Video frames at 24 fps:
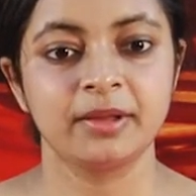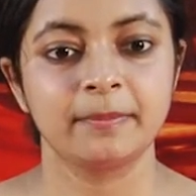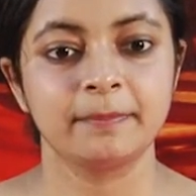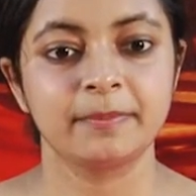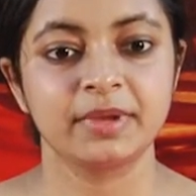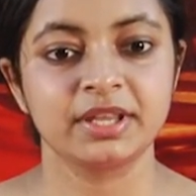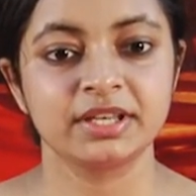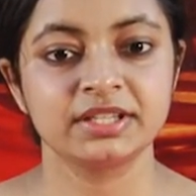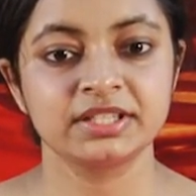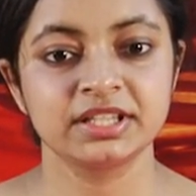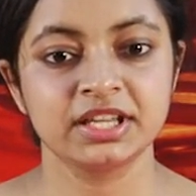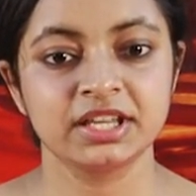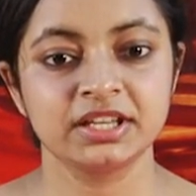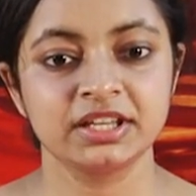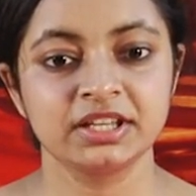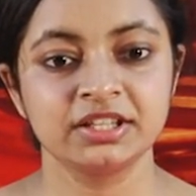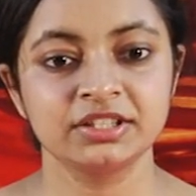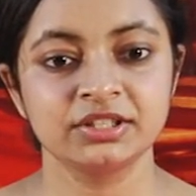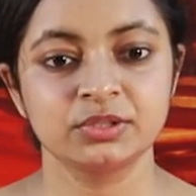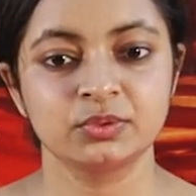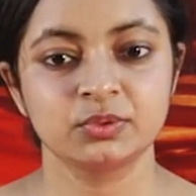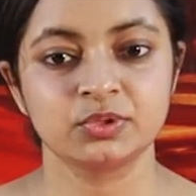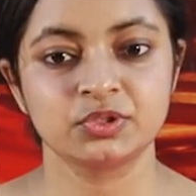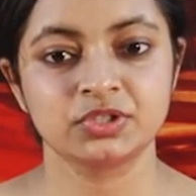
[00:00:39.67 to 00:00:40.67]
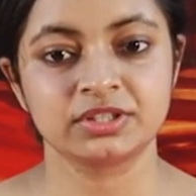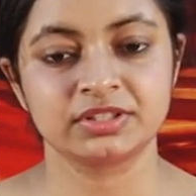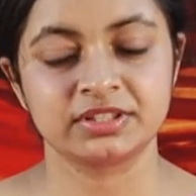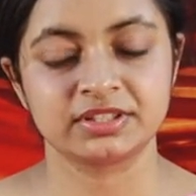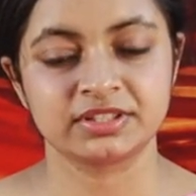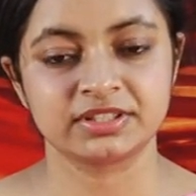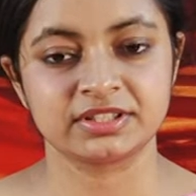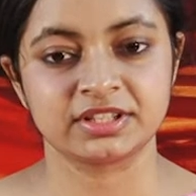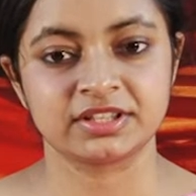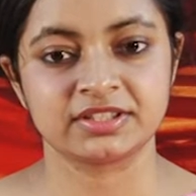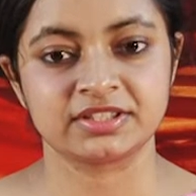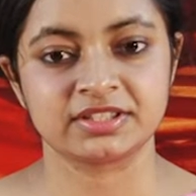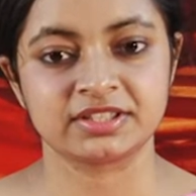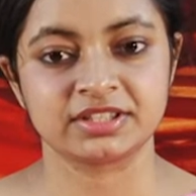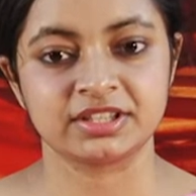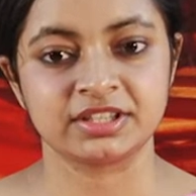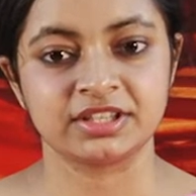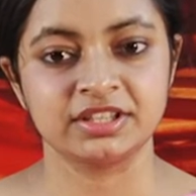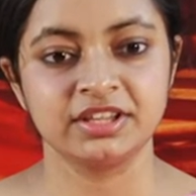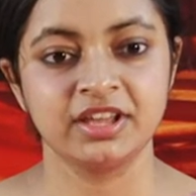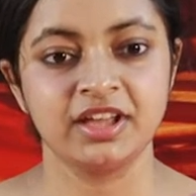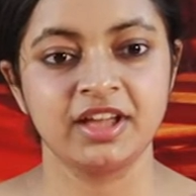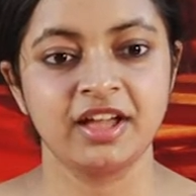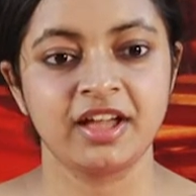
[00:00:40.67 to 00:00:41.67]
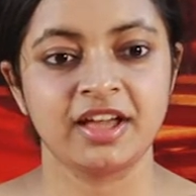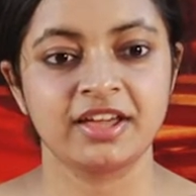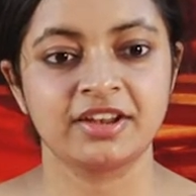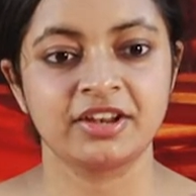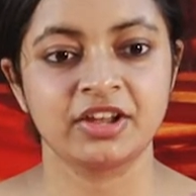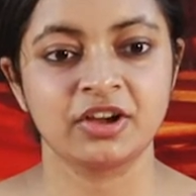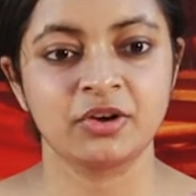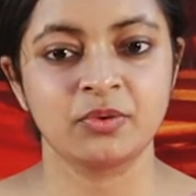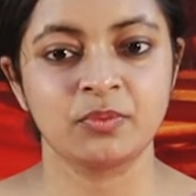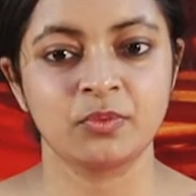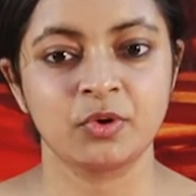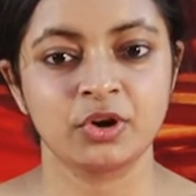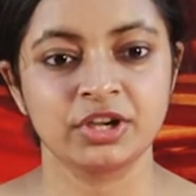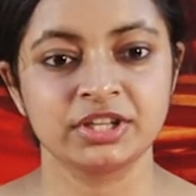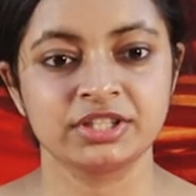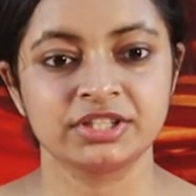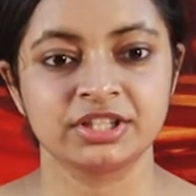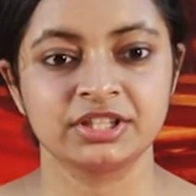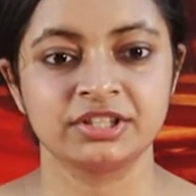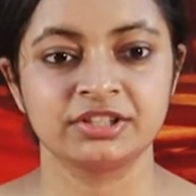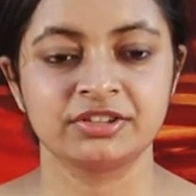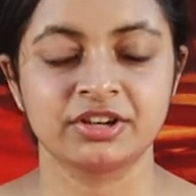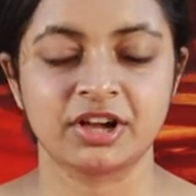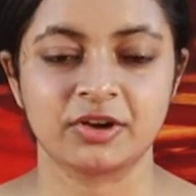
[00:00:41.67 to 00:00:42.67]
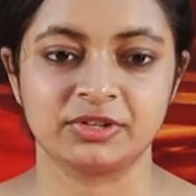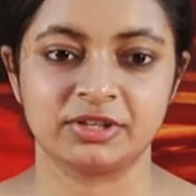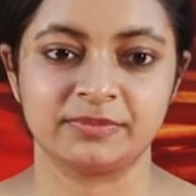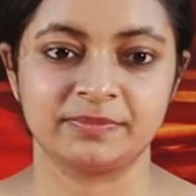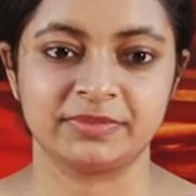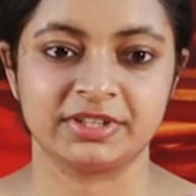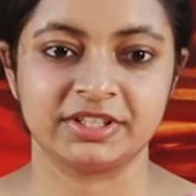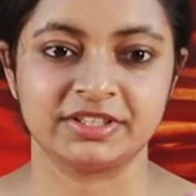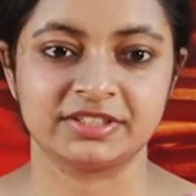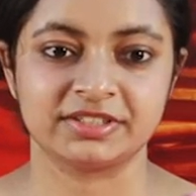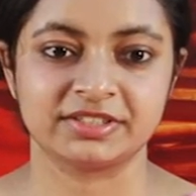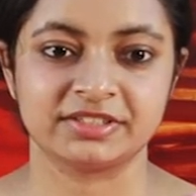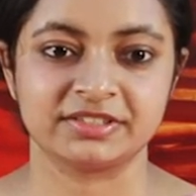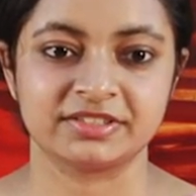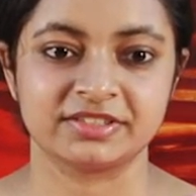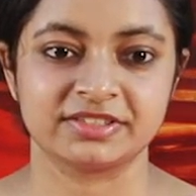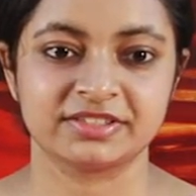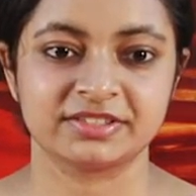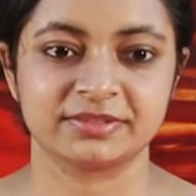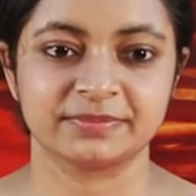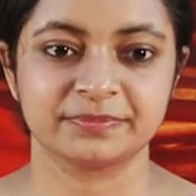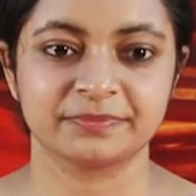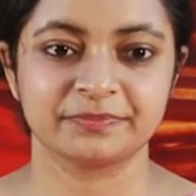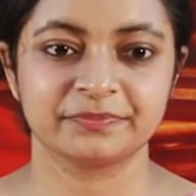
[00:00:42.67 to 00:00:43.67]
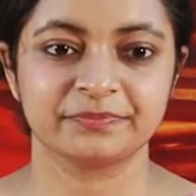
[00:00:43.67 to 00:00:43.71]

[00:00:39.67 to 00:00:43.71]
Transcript: maintaining social distancing, and avoiding crowded places.